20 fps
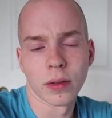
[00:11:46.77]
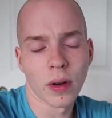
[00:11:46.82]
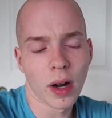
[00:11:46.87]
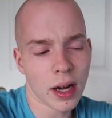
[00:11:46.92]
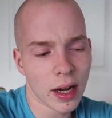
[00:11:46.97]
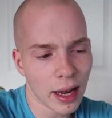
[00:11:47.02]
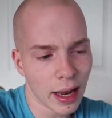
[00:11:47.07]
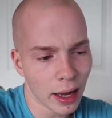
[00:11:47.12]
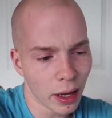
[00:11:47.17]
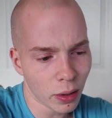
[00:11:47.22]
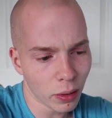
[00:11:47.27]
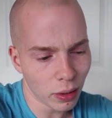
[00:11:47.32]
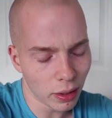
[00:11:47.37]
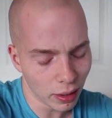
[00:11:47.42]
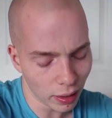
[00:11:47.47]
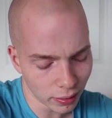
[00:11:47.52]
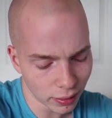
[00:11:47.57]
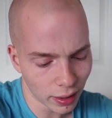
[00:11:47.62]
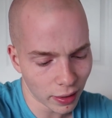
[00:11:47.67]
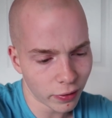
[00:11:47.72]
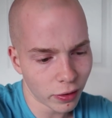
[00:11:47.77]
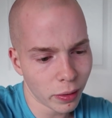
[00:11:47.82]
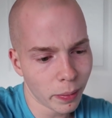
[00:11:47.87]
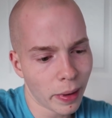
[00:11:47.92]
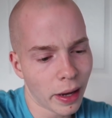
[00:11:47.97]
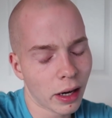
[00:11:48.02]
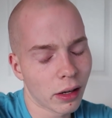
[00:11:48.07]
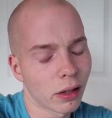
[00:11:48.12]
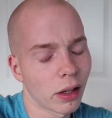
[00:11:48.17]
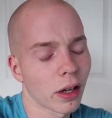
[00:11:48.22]
Right now, it doesn't have any
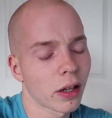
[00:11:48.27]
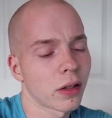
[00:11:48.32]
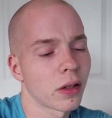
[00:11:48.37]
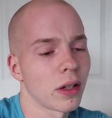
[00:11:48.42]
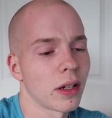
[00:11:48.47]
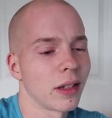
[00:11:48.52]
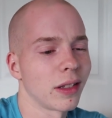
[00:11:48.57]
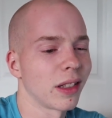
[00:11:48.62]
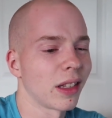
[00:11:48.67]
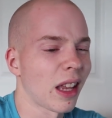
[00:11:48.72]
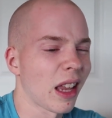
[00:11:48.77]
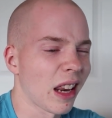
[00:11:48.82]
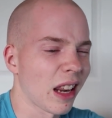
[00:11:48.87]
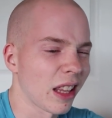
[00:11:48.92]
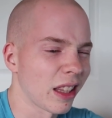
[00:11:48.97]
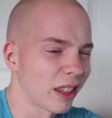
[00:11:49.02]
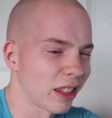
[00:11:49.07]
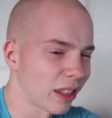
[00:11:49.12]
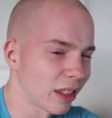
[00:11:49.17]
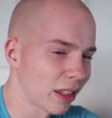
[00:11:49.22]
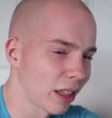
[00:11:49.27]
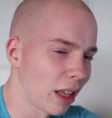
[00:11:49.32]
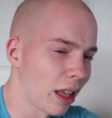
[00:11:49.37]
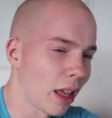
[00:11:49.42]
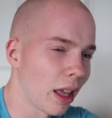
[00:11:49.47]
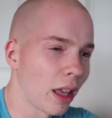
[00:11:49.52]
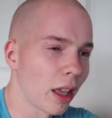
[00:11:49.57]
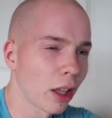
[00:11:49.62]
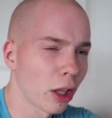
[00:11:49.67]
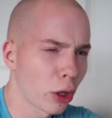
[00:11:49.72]
modern luxuries, and it's
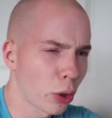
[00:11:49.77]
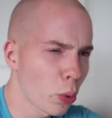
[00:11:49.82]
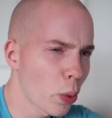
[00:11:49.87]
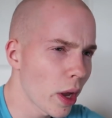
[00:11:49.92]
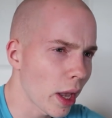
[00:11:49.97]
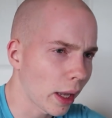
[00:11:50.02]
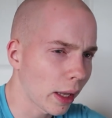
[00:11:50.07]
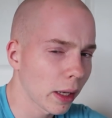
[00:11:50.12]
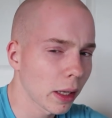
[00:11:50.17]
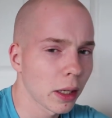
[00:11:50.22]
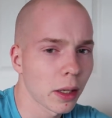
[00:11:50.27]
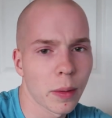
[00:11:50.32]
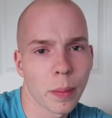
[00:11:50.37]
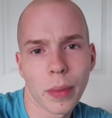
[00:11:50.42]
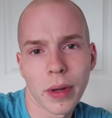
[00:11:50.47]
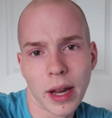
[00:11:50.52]
quick,